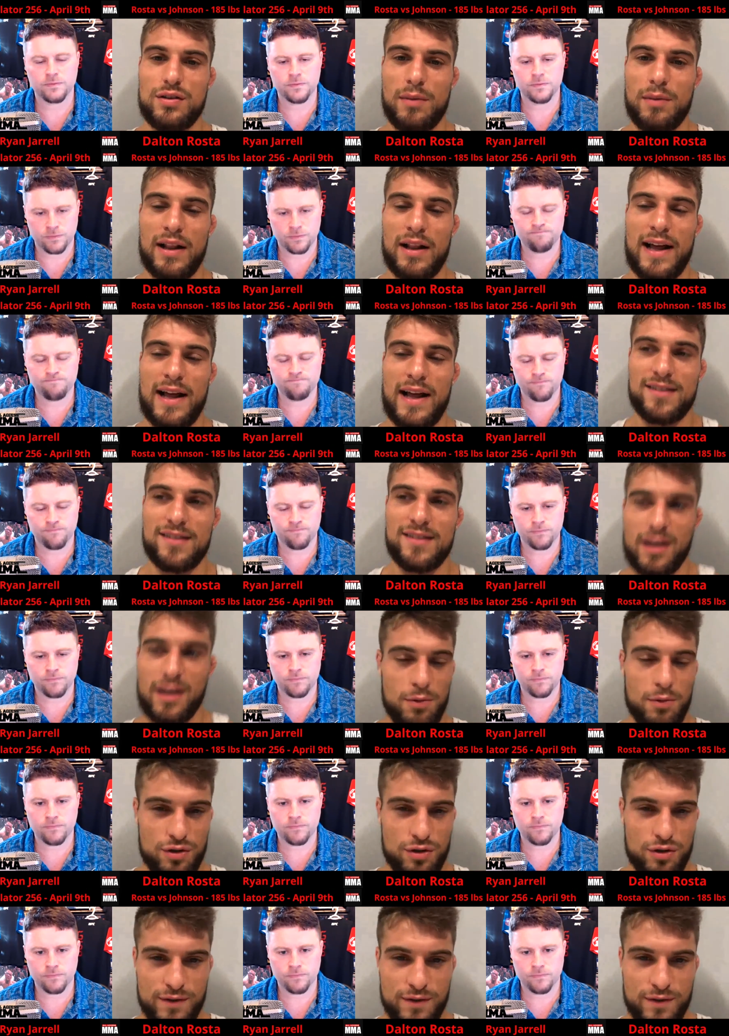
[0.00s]
Speaker 1: my last
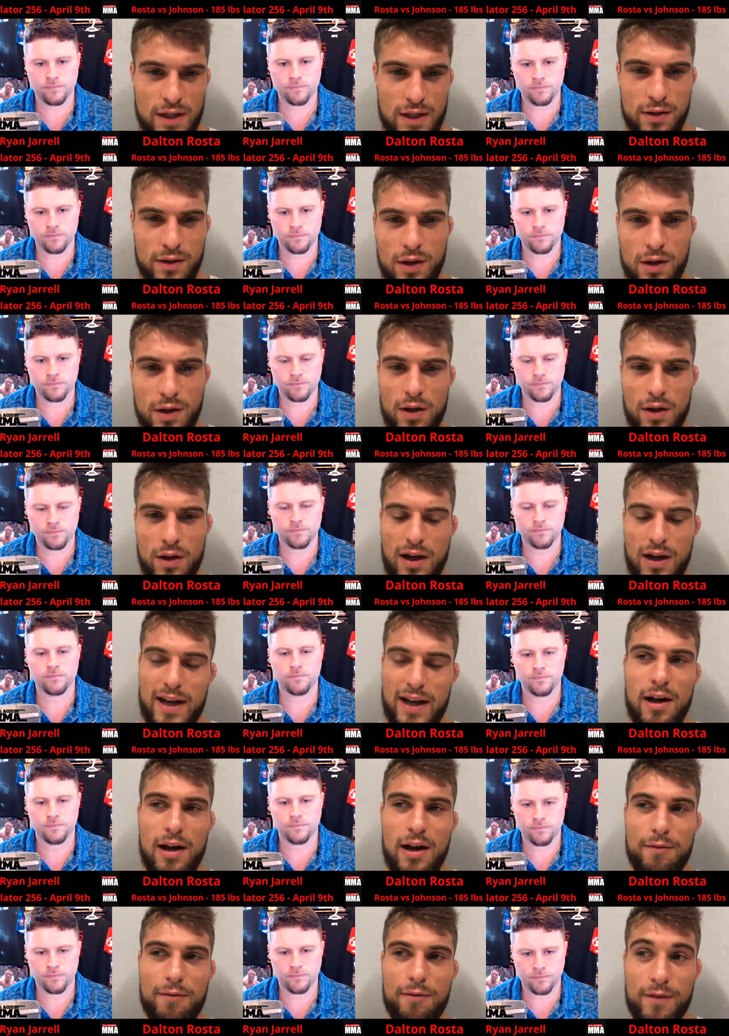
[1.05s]
amateur fight. I
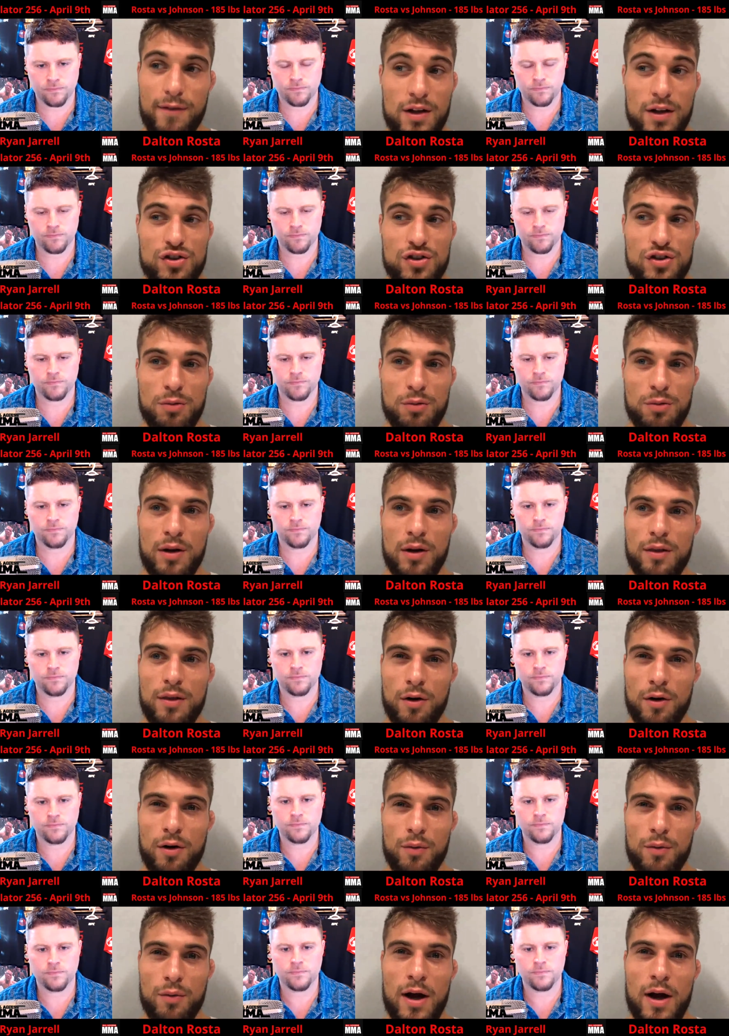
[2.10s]
ended up finishing him in the
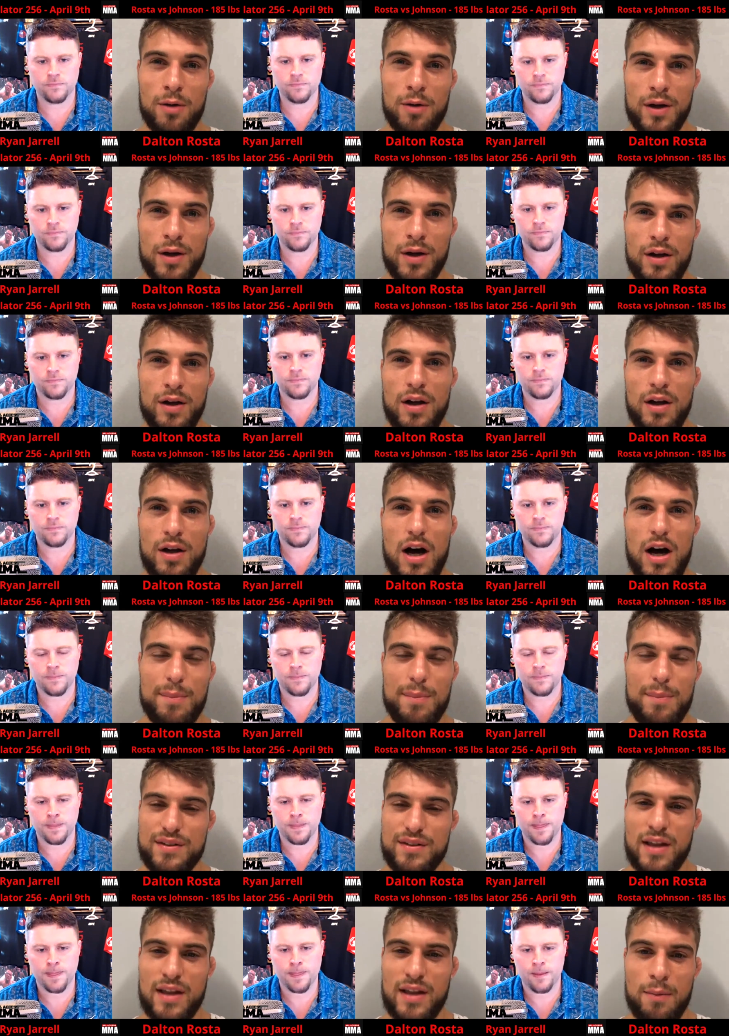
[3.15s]
third round, but up
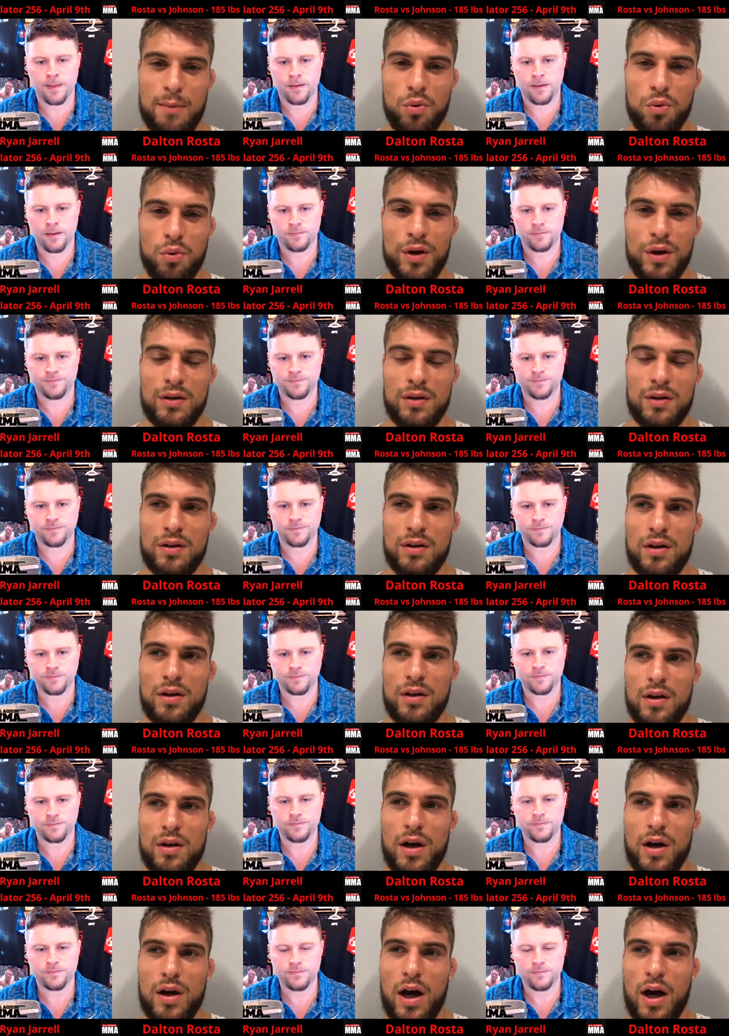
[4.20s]
until that point,
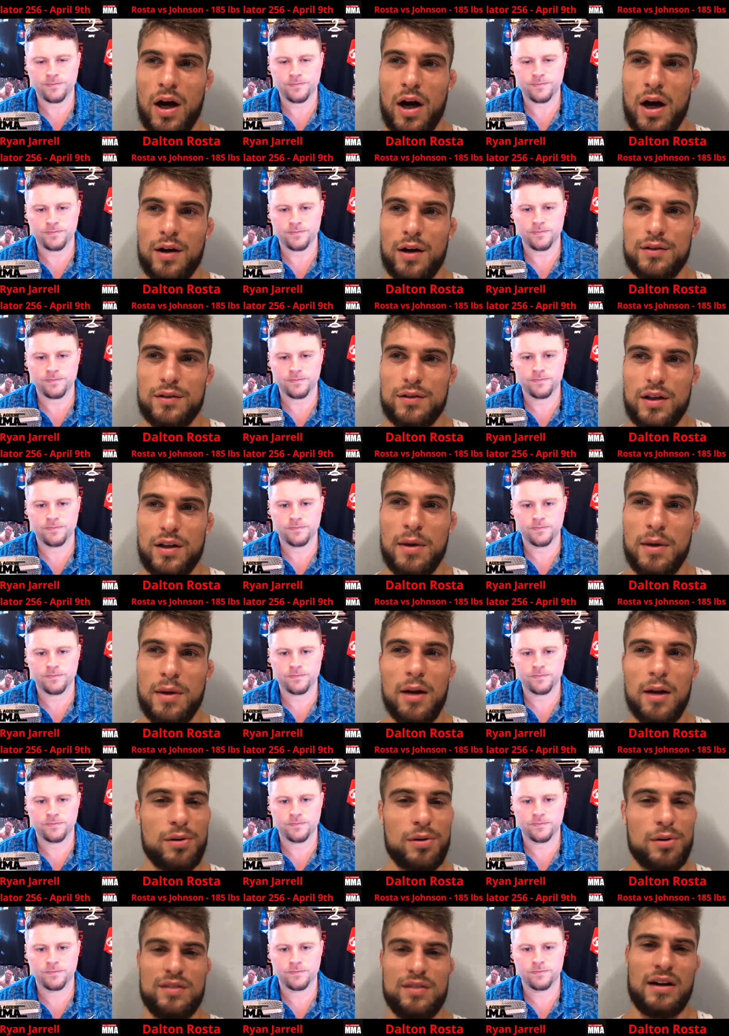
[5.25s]
uh, he made it
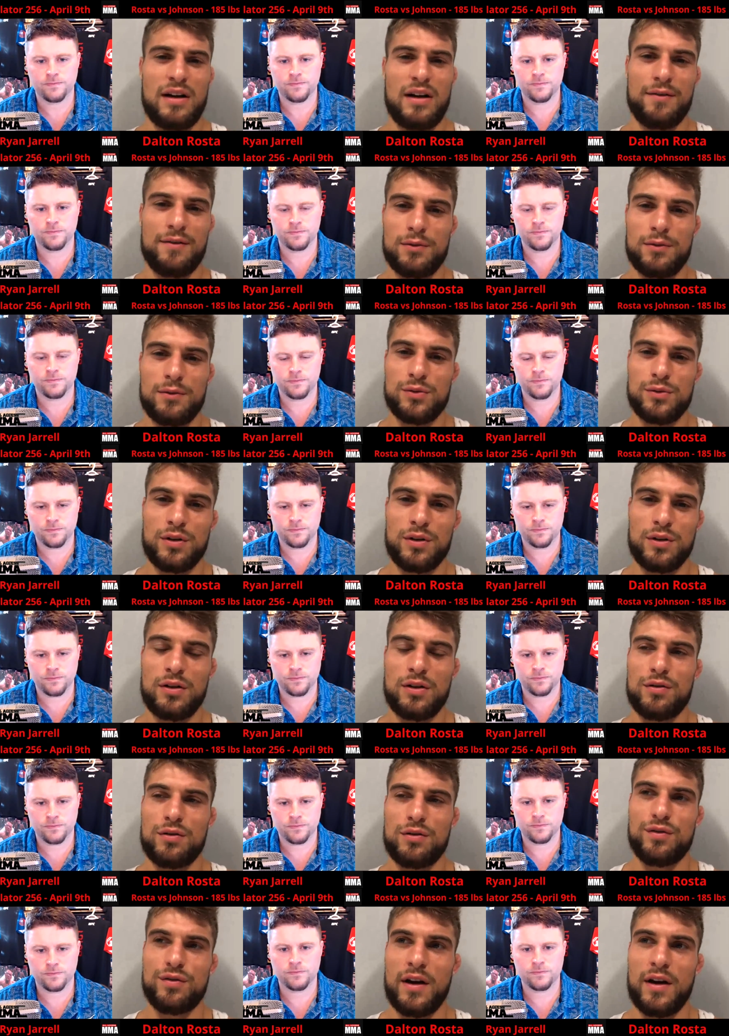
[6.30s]
pretty tough. It was a really
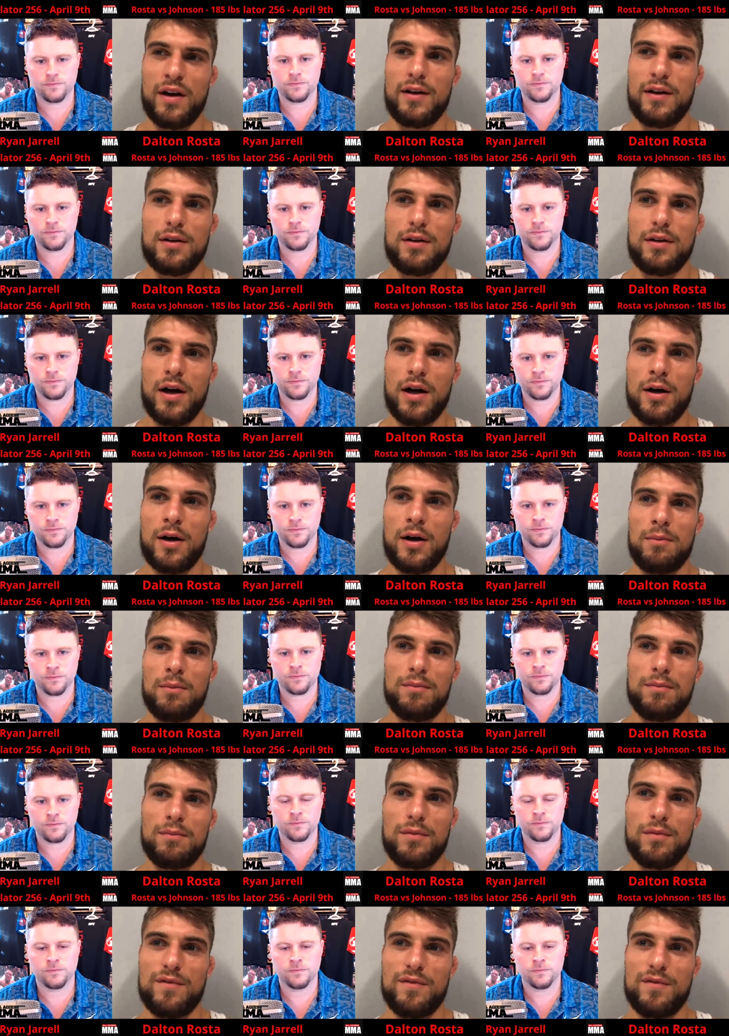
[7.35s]
close fight. Um,
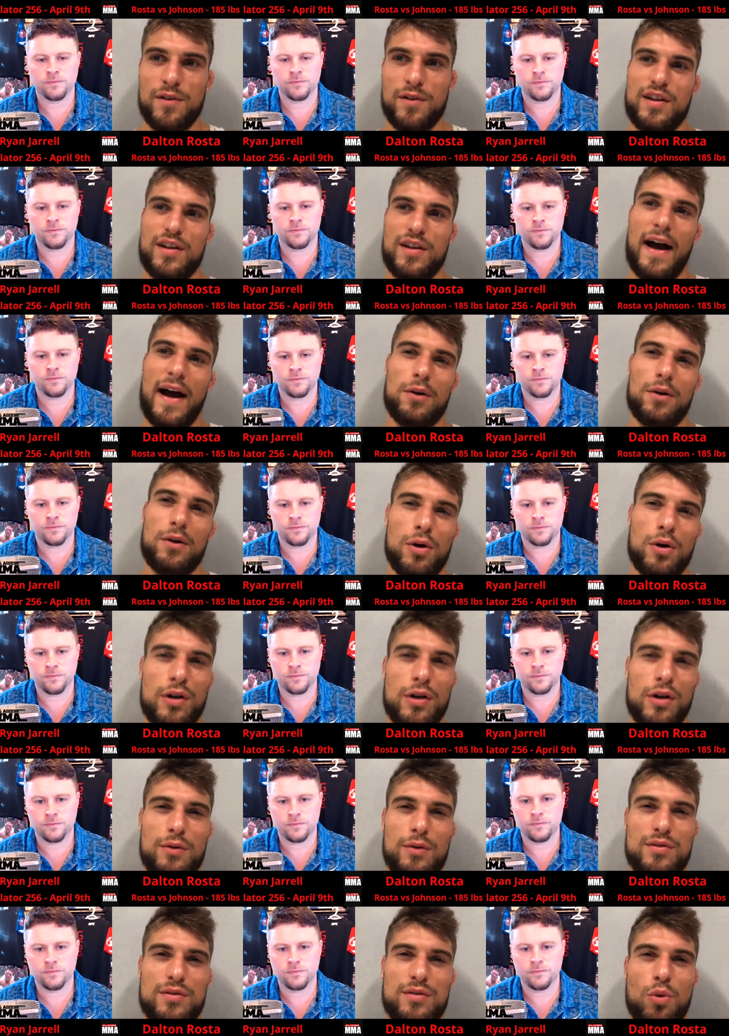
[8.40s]
for Ty
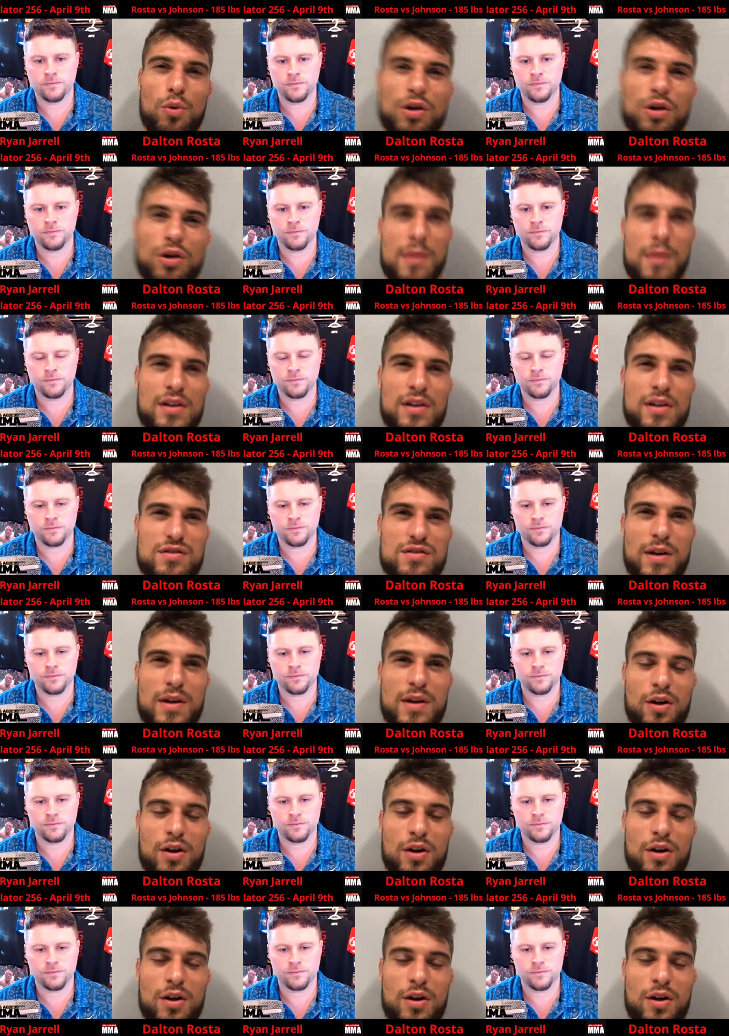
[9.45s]
Gwerder, it was more me just